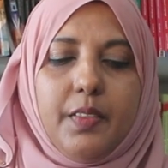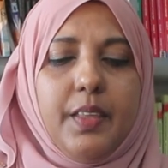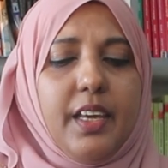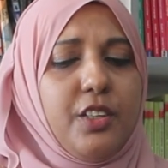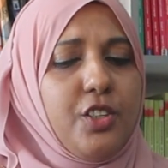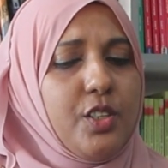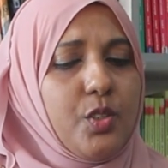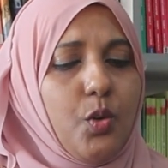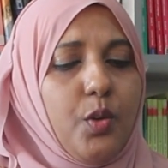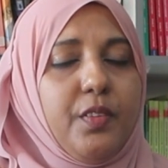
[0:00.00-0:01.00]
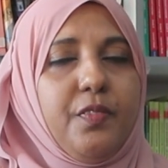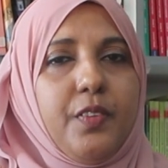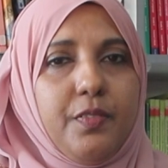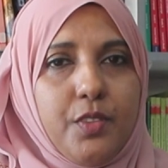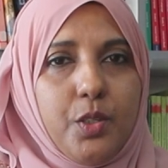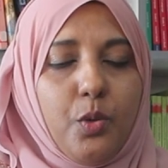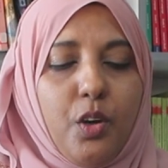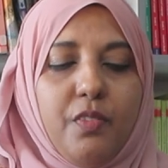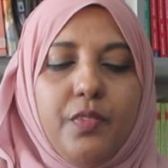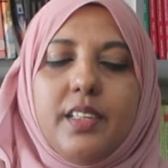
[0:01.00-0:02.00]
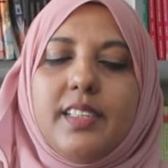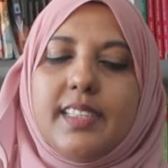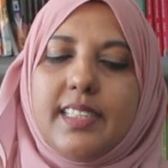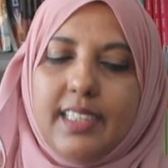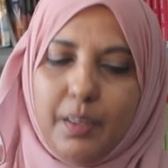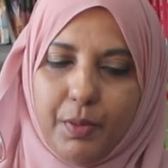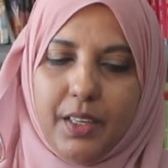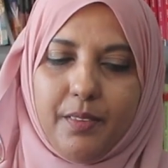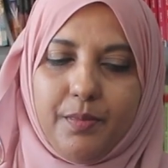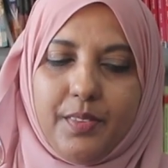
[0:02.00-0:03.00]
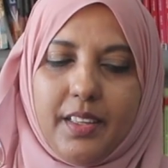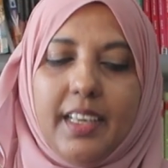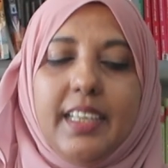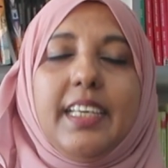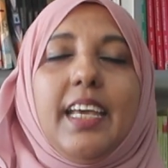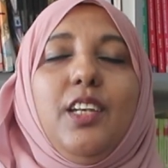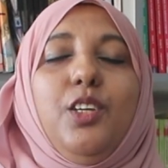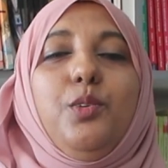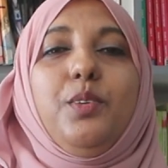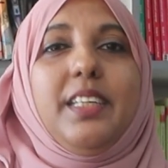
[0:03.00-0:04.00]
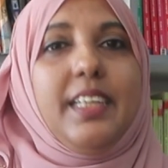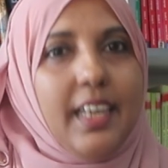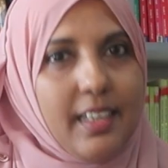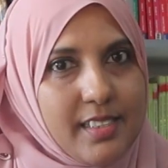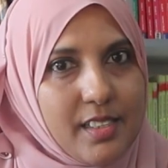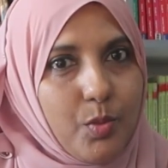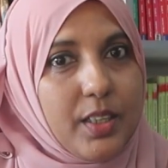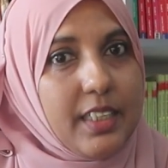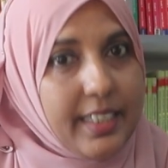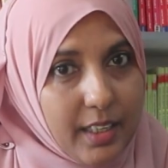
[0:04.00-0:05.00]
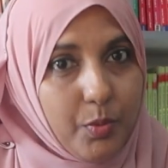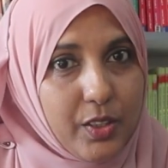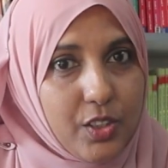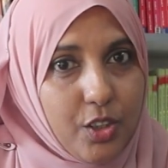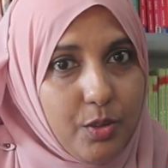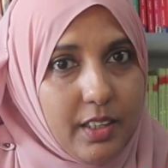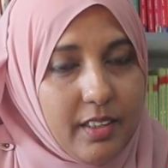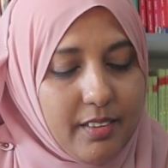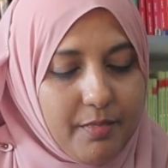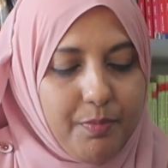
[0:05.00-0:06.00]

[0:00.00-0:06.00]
There she saw the fifth dwarf, Sleepy. Can you guess what he was doing?